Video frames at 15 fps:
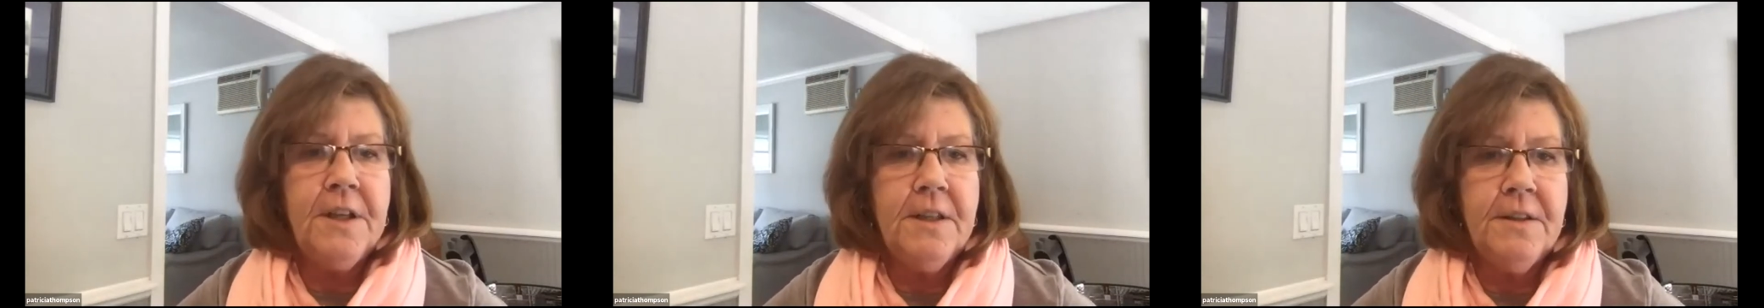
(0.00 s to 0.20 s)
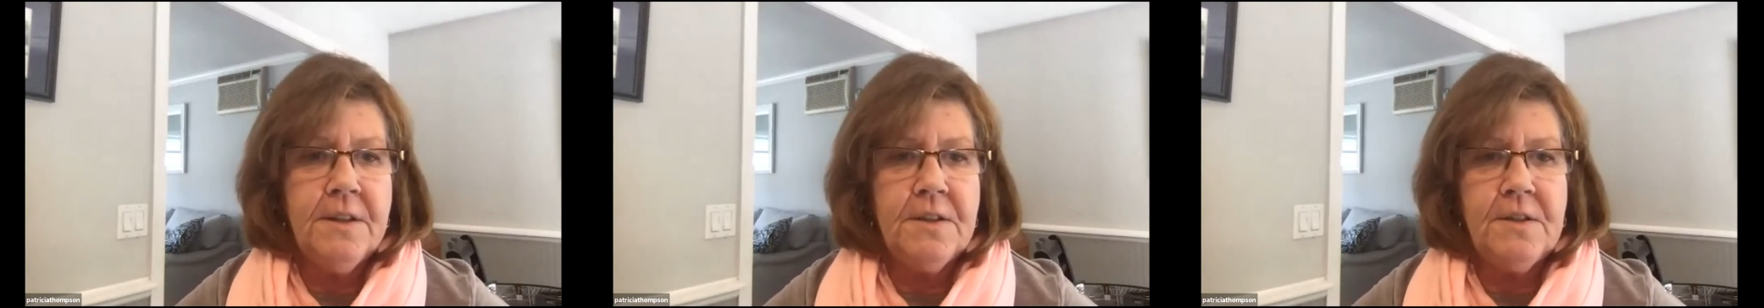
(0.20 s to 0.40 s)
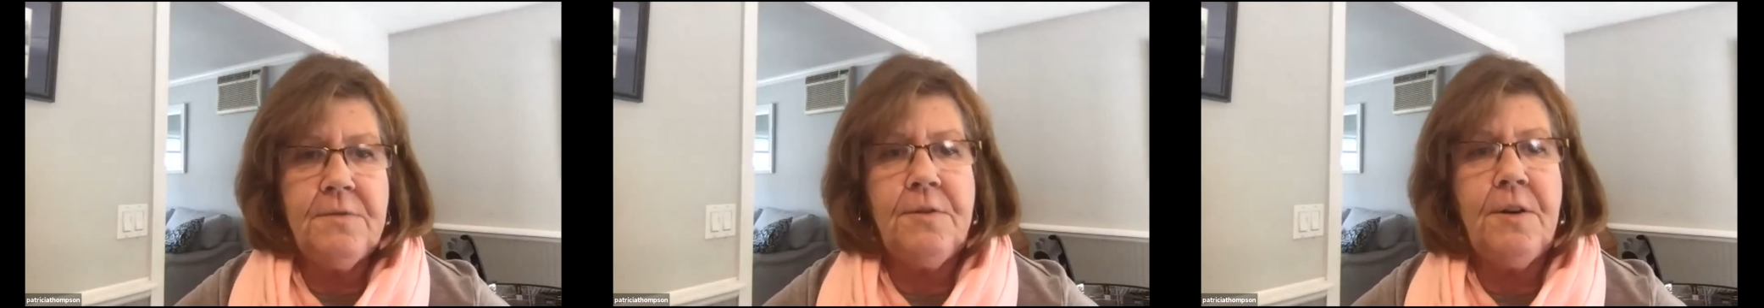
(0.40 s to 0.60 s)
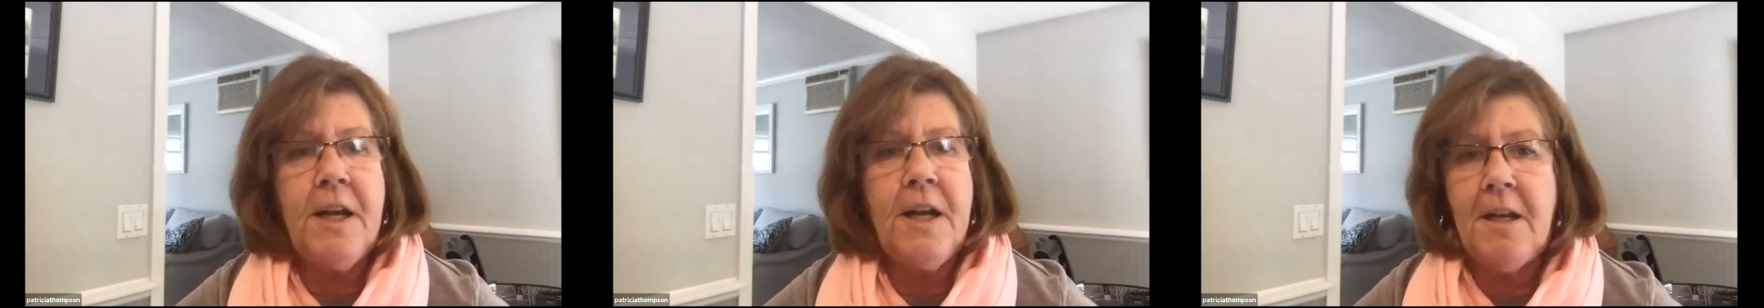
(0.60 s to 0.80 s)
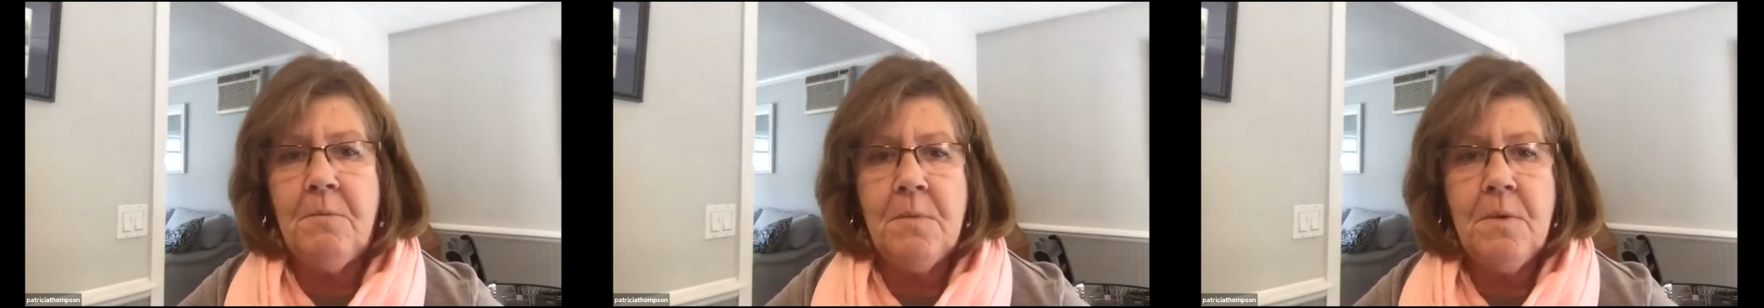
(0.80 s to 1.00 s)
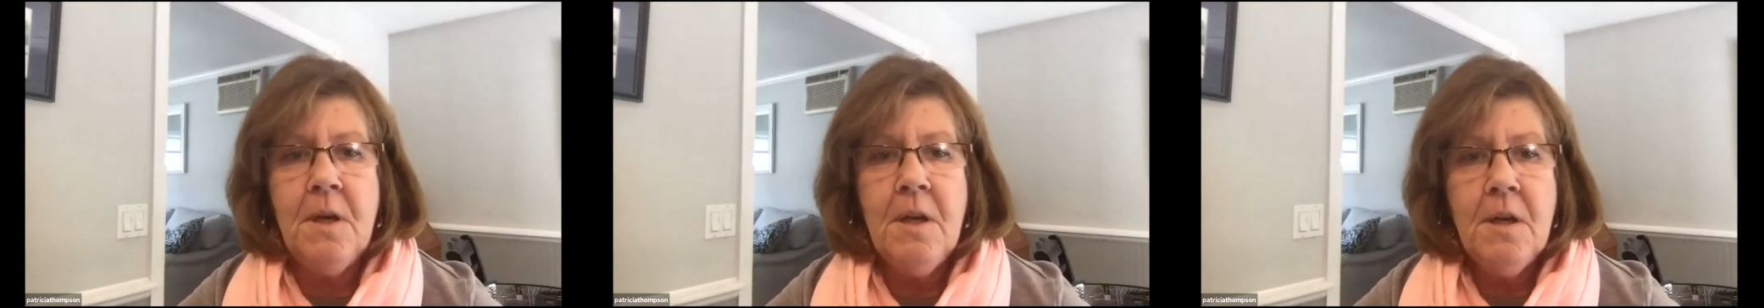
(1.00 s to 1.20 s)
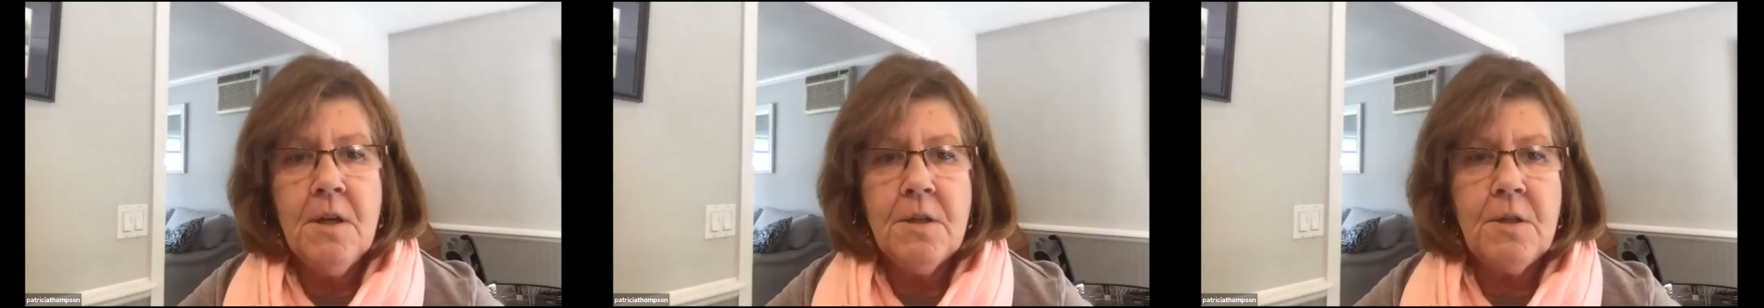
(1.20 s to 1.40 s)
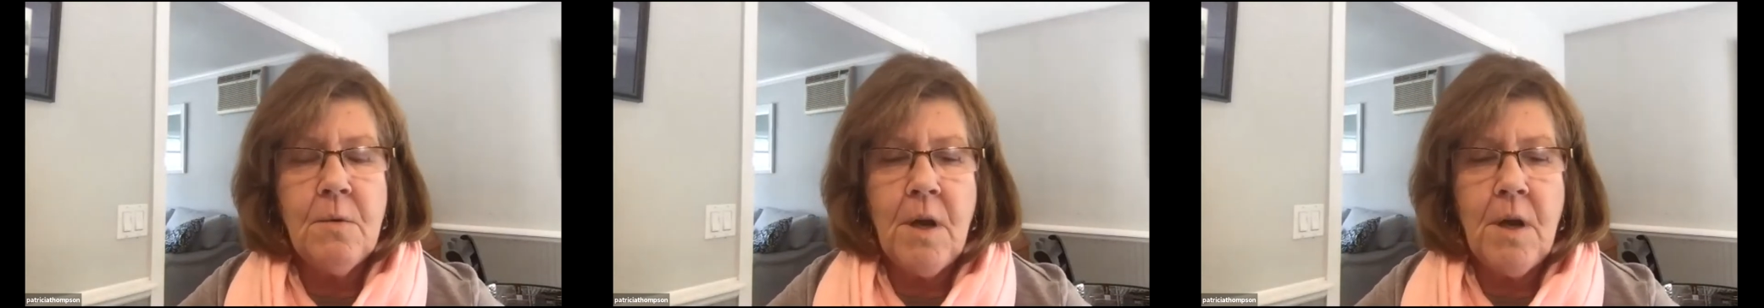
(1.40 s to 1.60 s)
who could fit in this
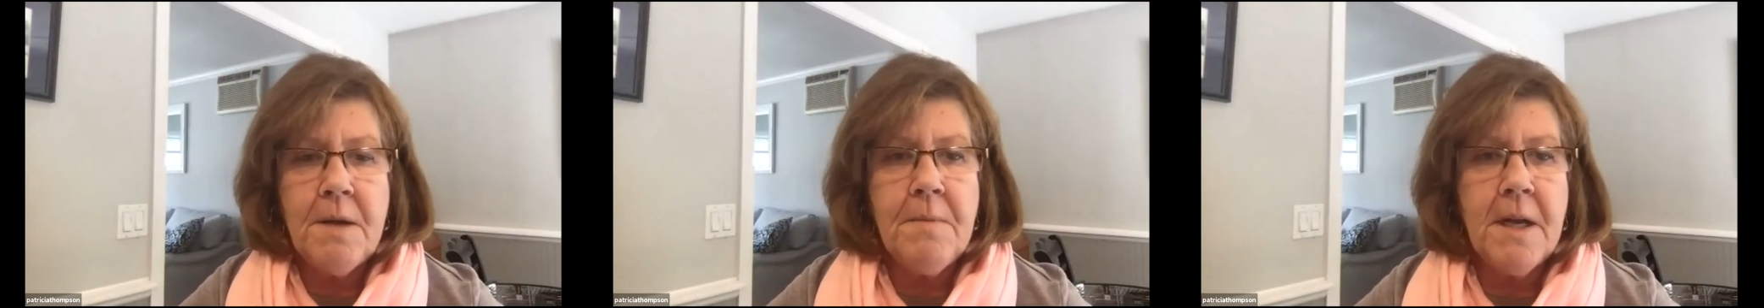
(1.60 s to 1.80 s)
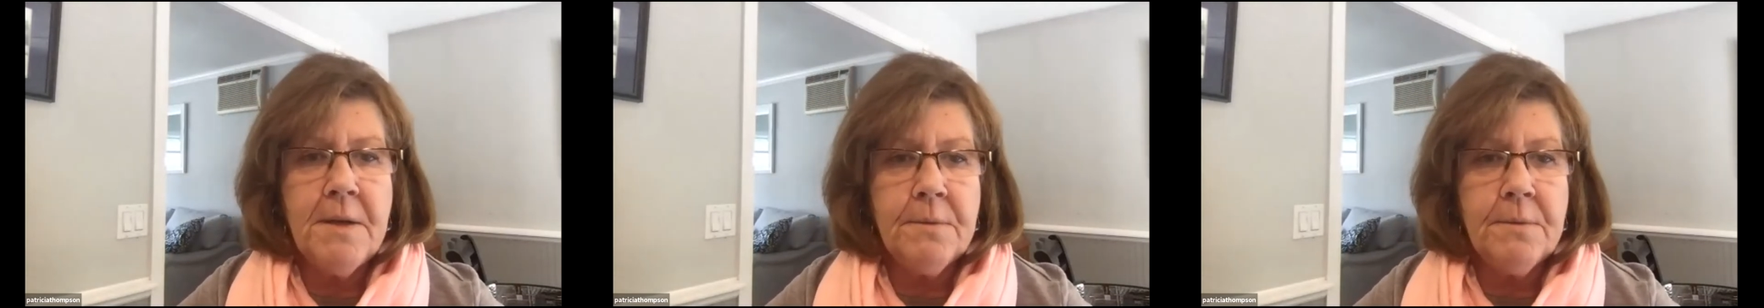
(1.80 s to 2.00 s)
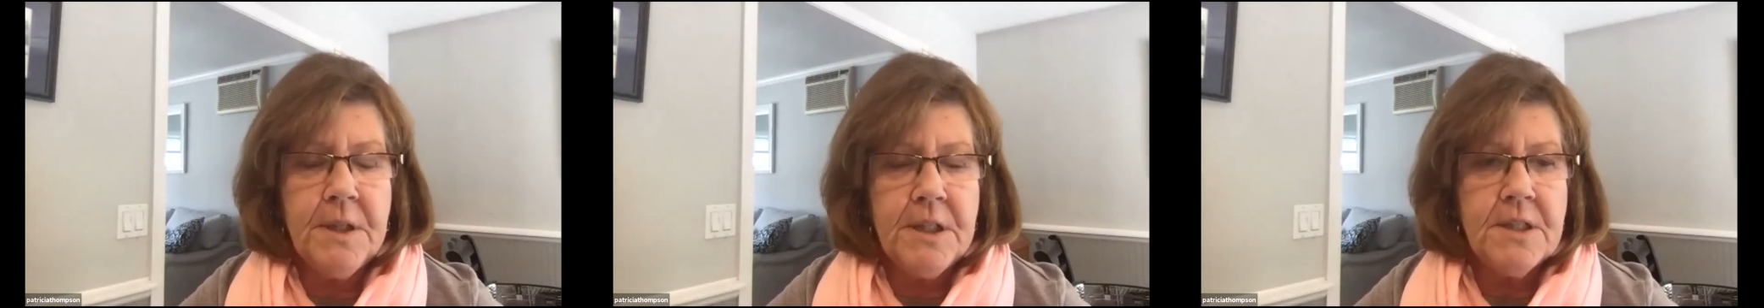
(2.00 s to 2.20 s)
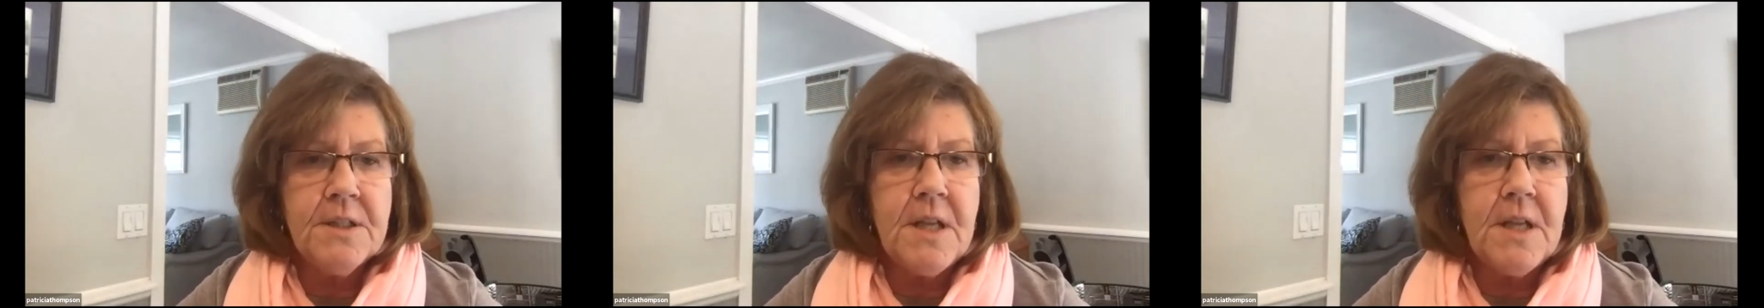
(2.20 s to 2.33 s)
frame? So